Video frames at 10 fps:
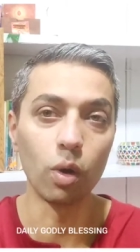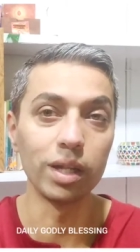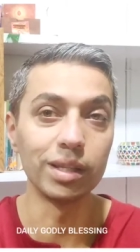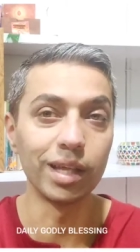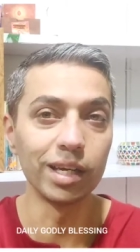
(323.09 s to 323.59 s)

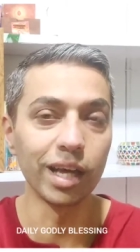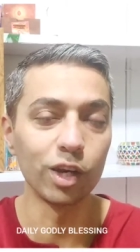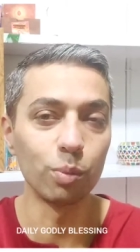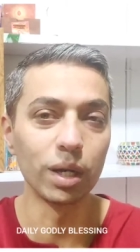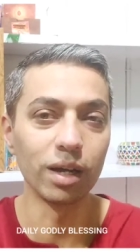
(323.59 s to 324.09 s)
Only then
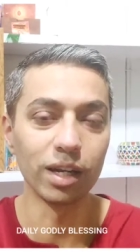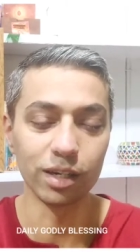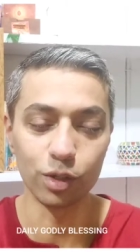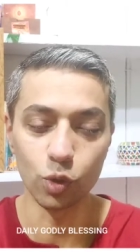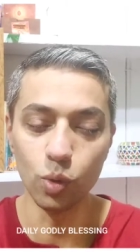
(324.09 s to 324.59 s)
can you be
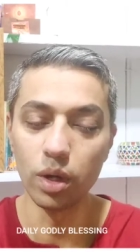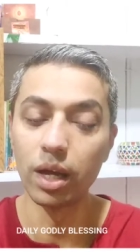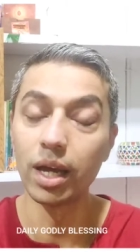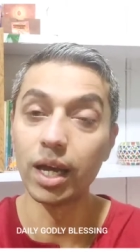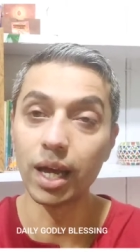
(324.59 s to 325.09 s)
connected to
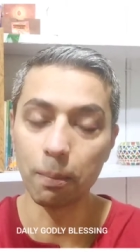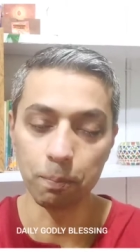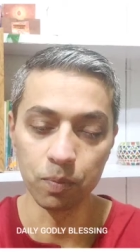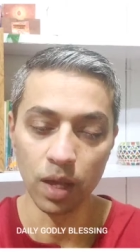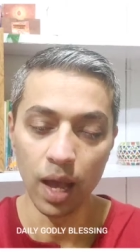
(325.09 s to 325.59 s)
Him